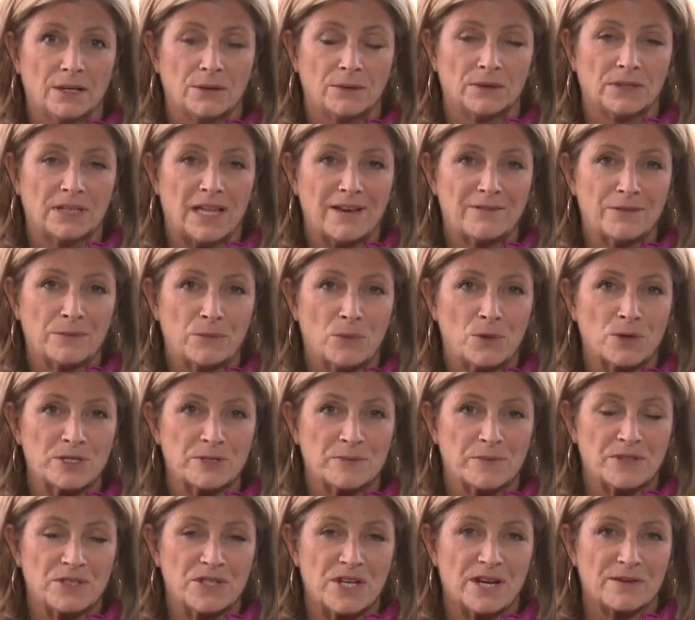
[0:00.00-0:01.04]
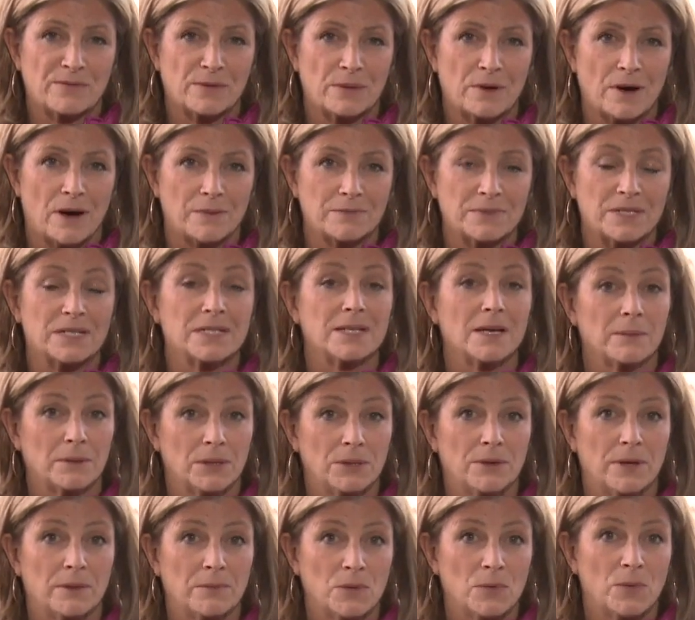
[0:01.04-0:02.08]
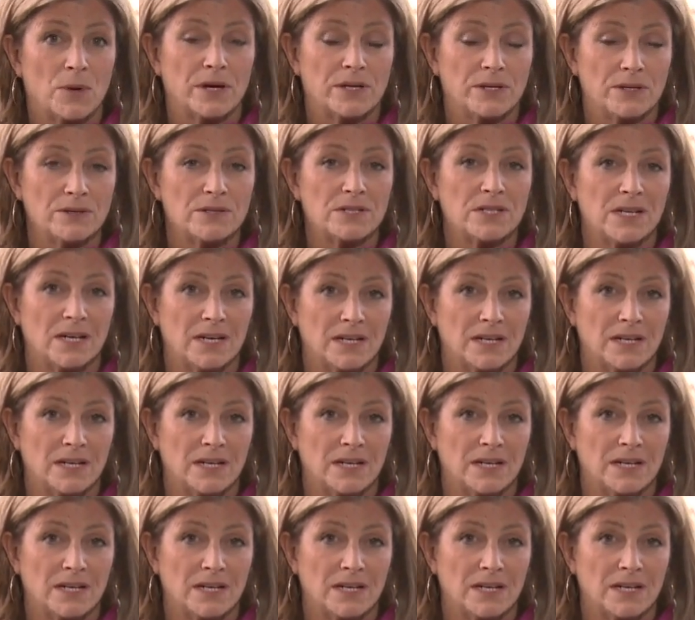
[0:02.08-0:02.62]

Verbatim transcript: We're live in Portsmouth. Jennifer Crompton, WMUR News